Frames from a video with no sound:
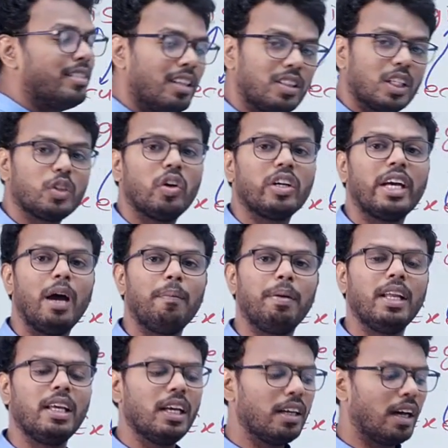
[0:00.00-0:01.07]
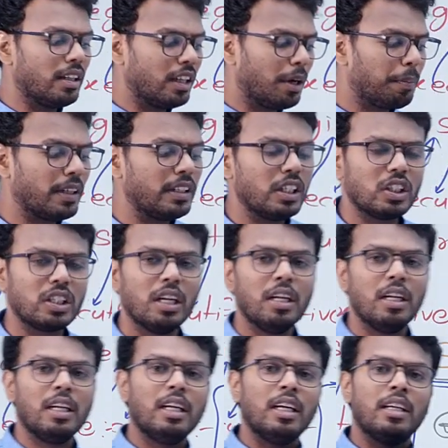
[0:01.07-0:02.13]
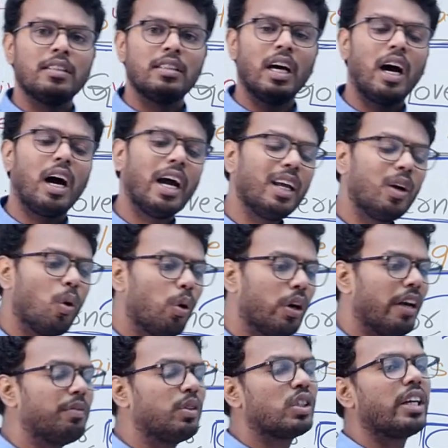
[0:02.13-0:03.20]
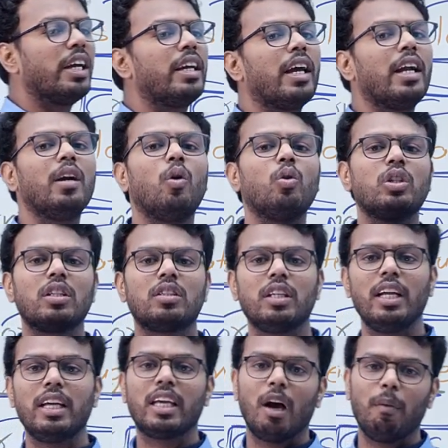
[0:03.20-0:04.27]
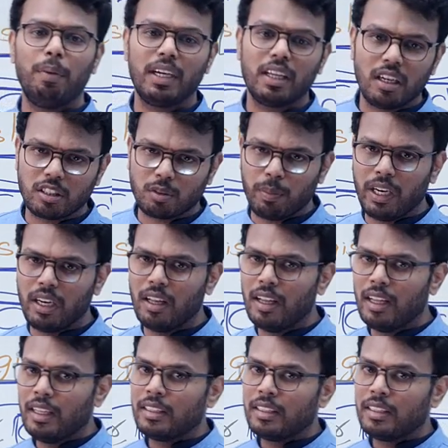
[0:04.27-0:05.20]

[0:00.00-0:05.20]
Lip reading: This is what happening in Andhra Pradesh. The High Court have striken down the three capitals bill.